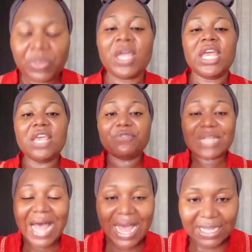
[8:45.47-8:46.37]
even
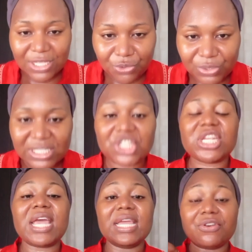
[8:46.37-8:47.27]
acne
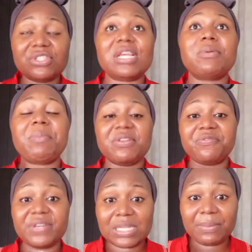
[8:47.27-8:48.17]
rosacea increases. I remember the
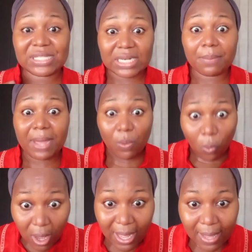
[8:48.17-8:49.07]
first time I started my
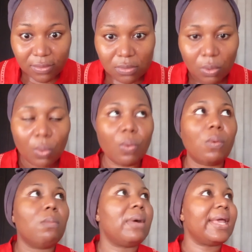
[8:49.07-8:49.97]
workout. Oh
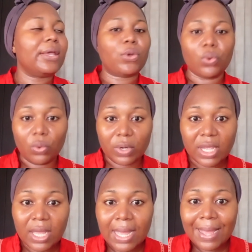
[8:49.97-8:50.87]
my god,
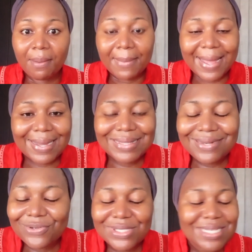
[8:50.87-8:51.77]
my acne
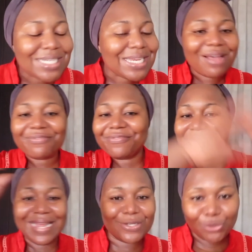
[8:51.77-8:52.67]
rosacea
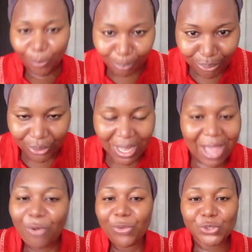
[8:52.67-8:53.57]
flared up. I
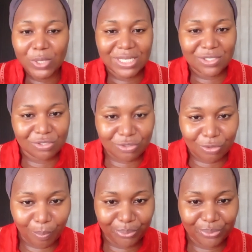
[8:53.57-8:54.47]
almost wanted to
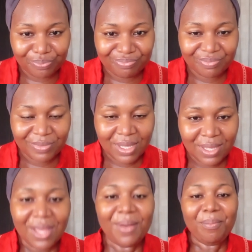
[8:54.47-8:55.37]
stop,
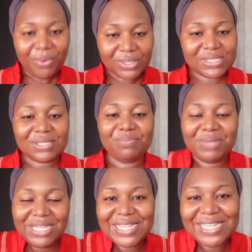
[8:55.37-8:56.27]
but
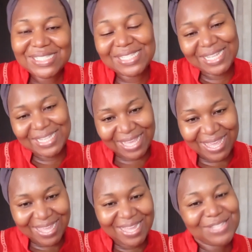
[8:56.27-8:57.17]
being a
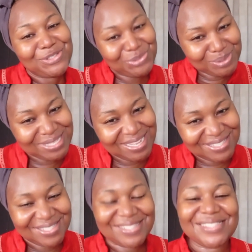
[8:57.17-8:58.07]
skincare
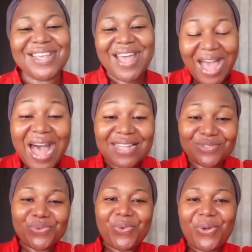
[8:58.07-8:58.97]
enthusiast, I had
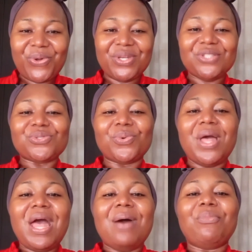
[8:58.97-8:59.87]
to work on it. So
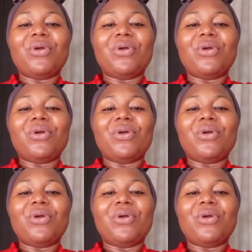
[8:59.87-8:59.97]
I'm going